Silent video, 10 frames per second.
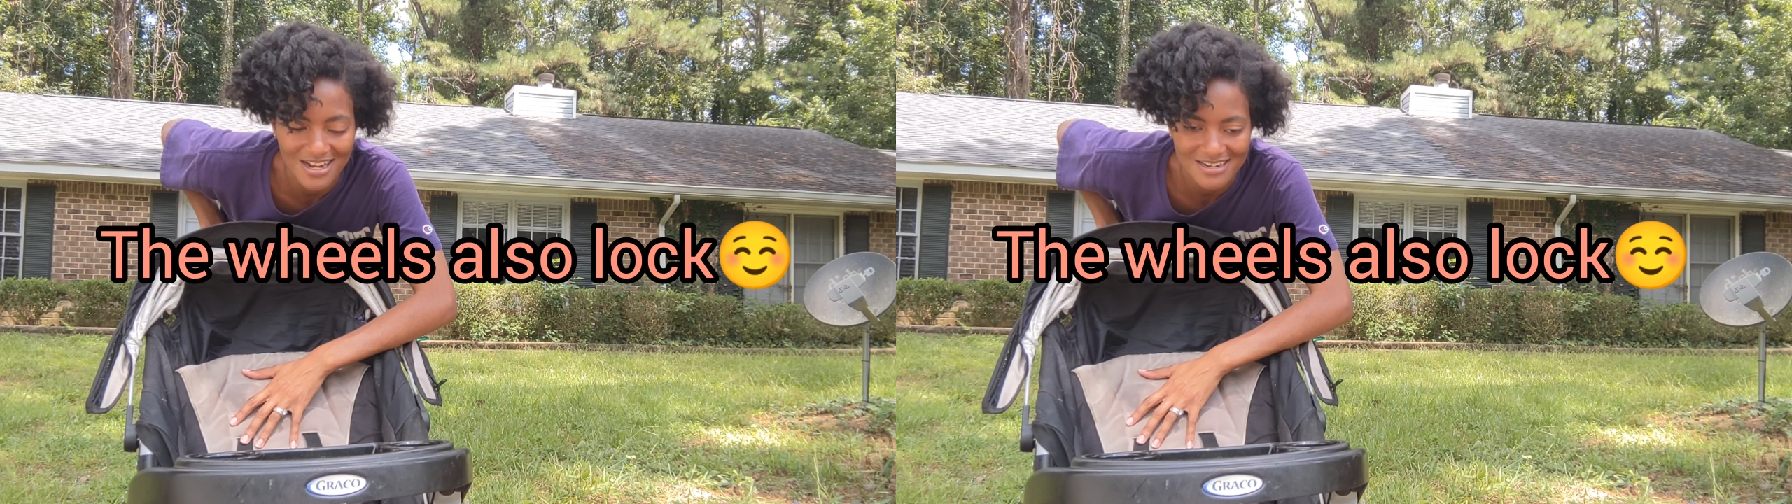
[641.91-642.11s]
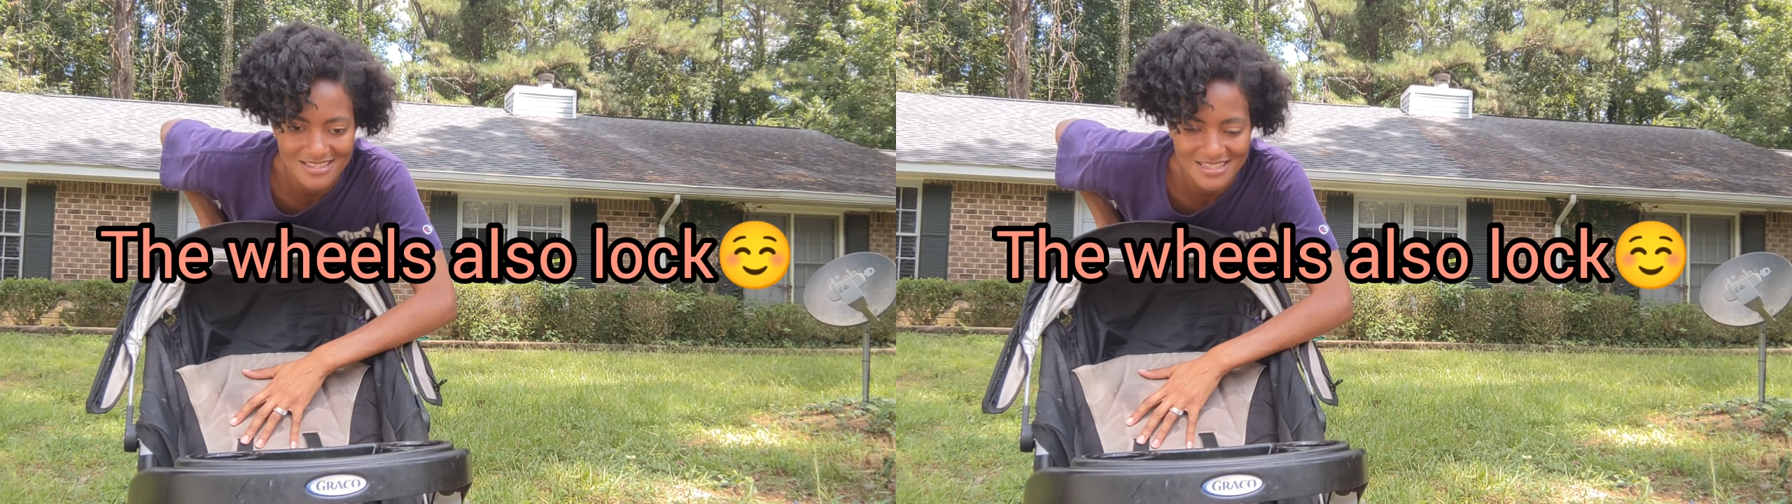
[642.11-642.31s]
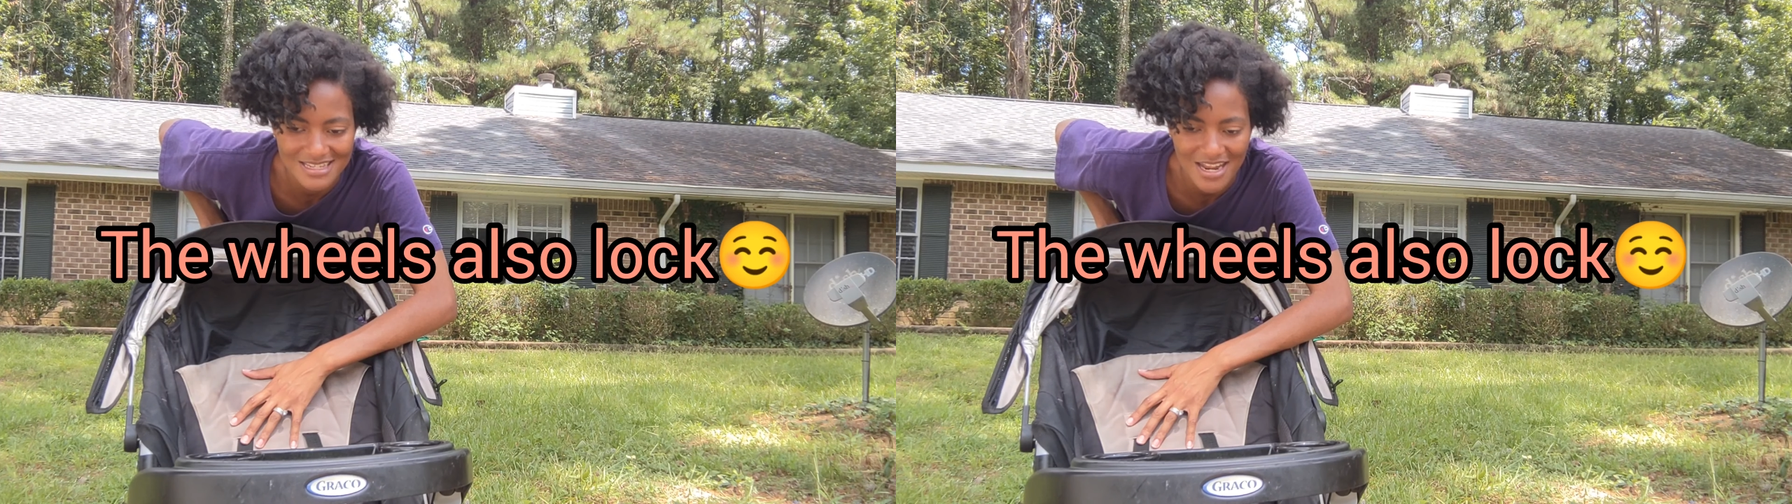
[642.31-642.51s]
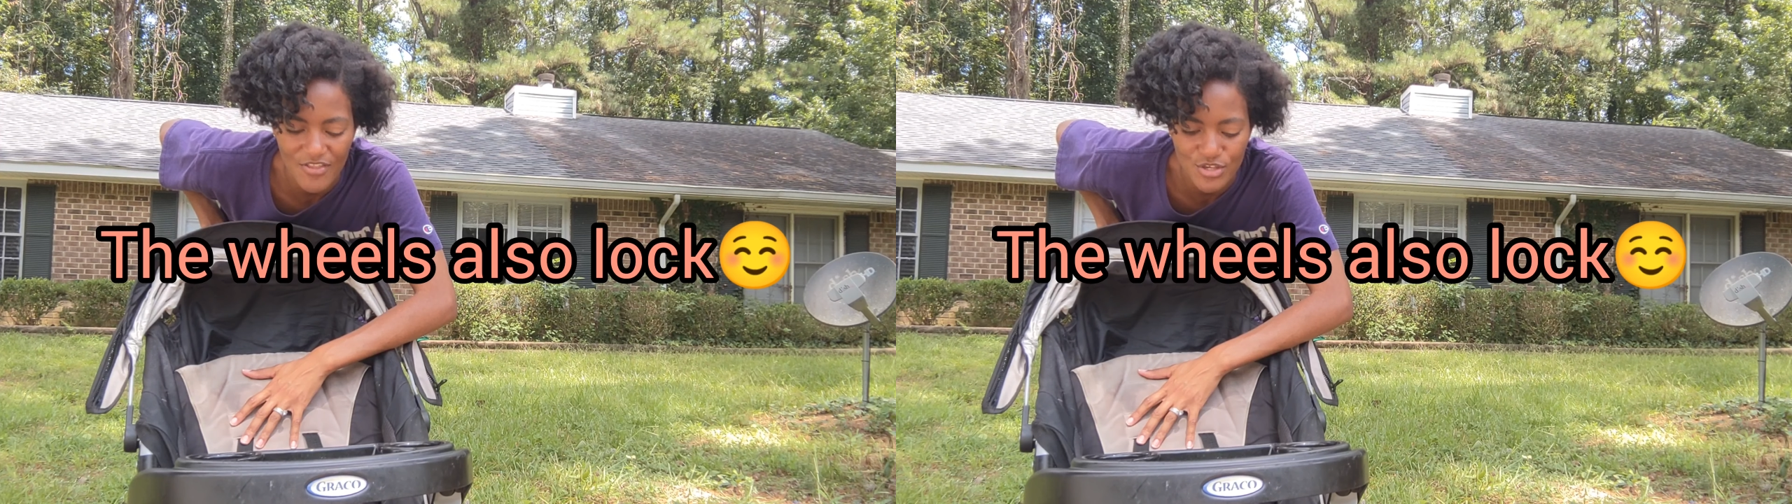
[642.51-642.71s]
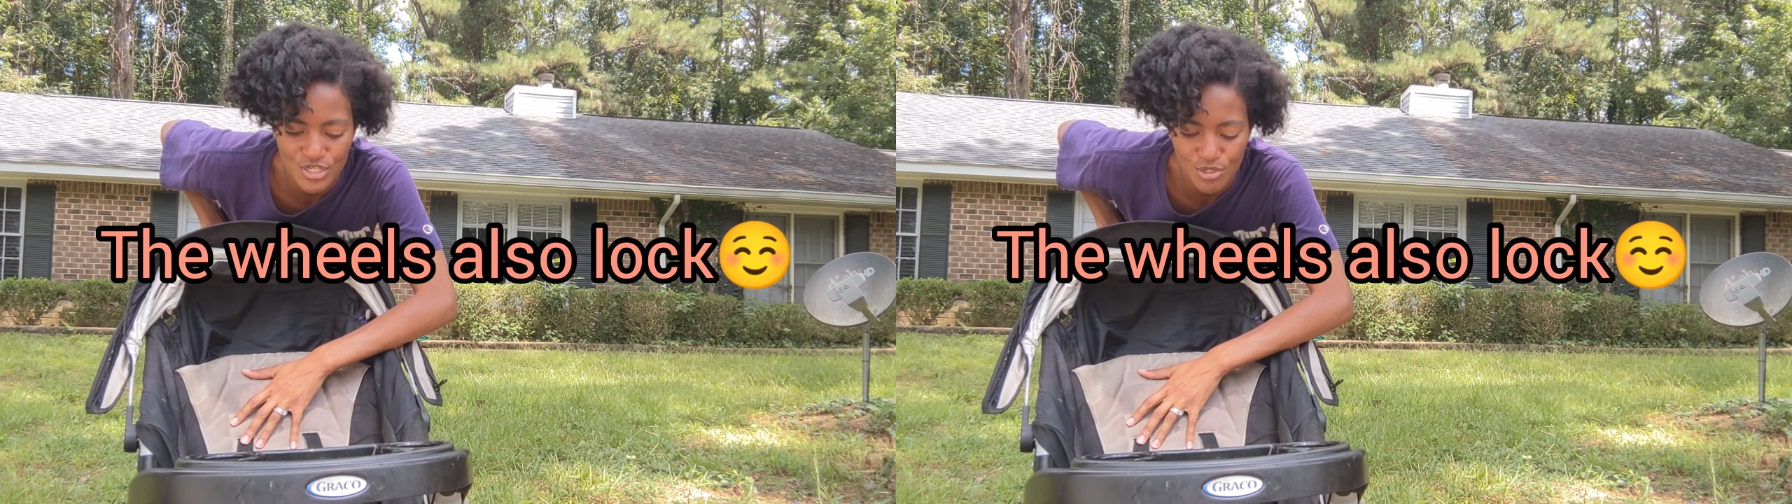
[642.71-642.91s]
honestly, now
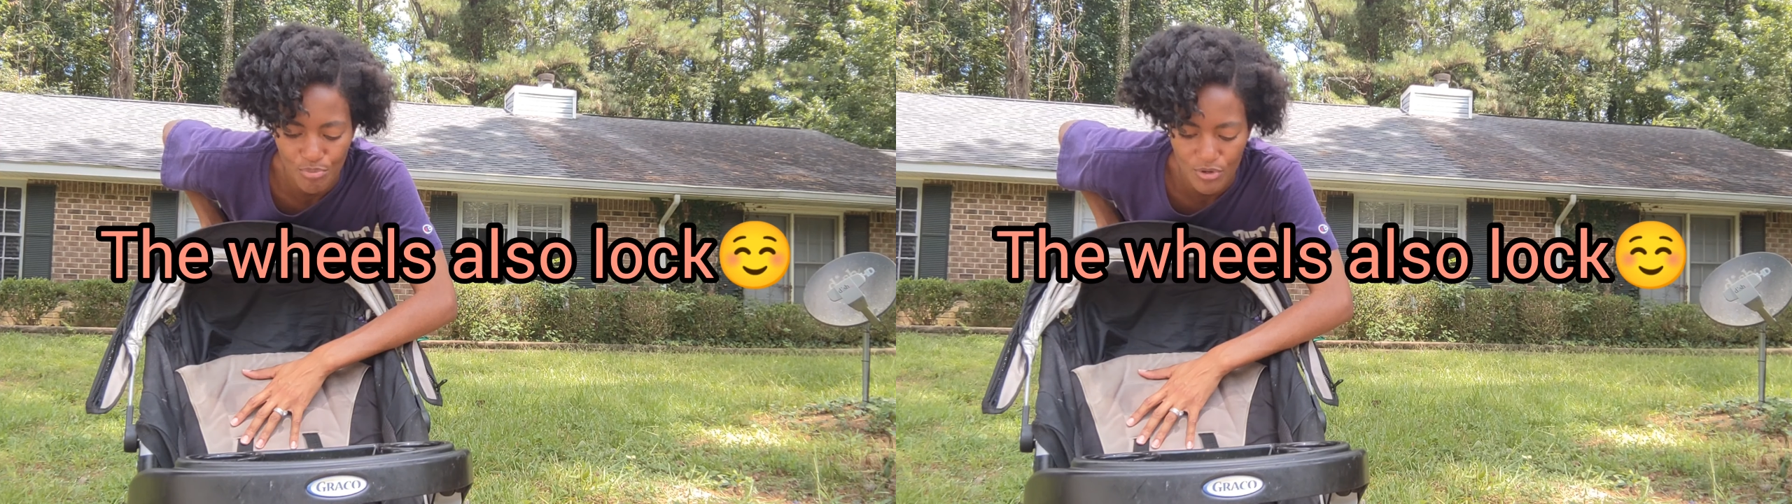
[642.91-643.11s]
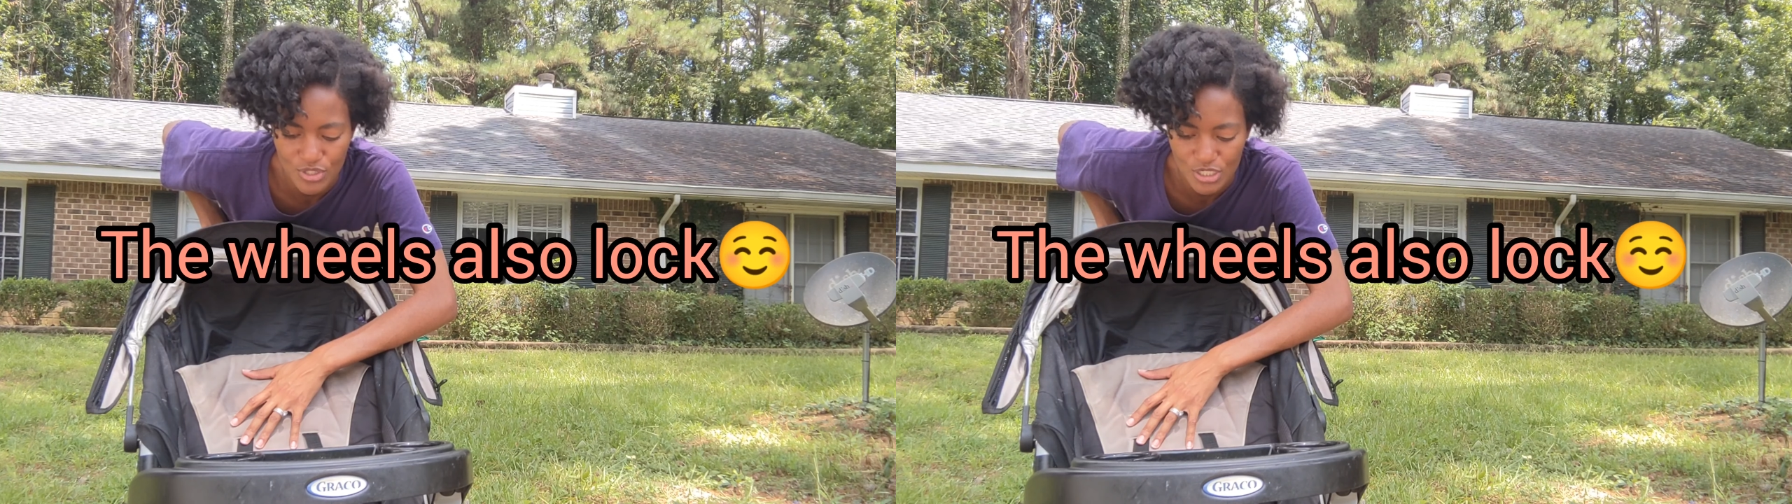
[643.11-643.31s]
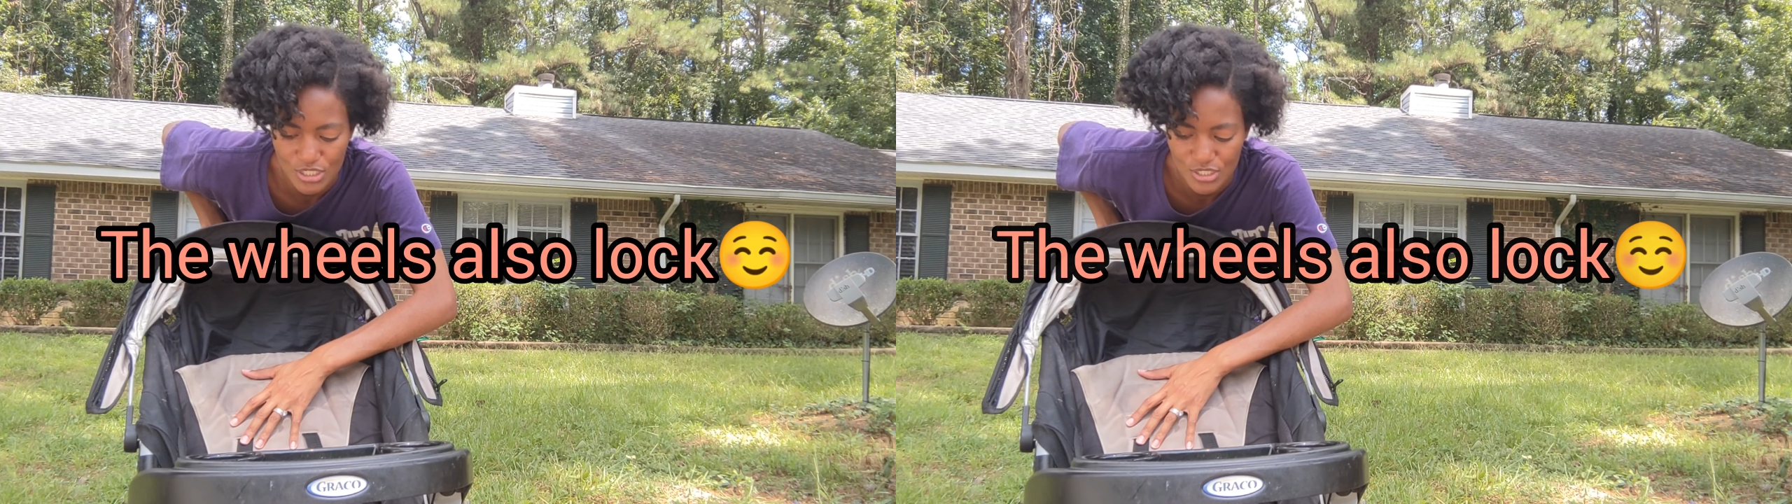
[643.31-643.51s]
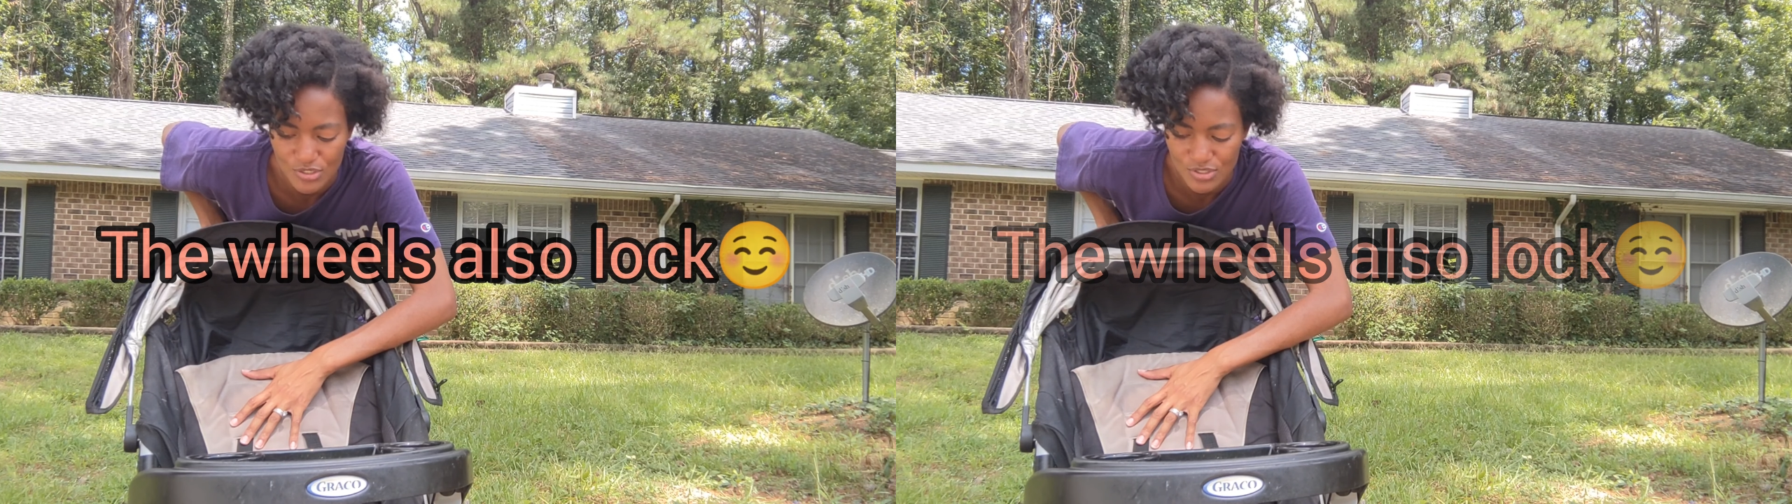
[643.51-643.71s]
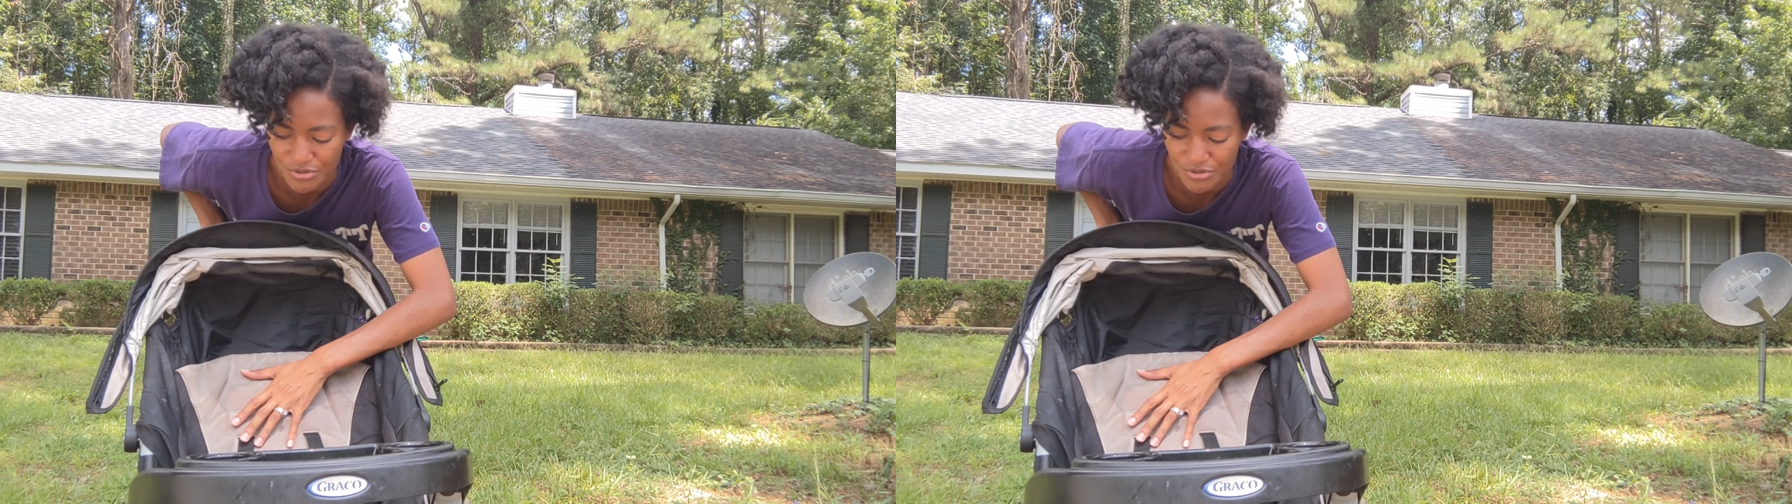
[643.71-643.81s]
that she's approaching 2.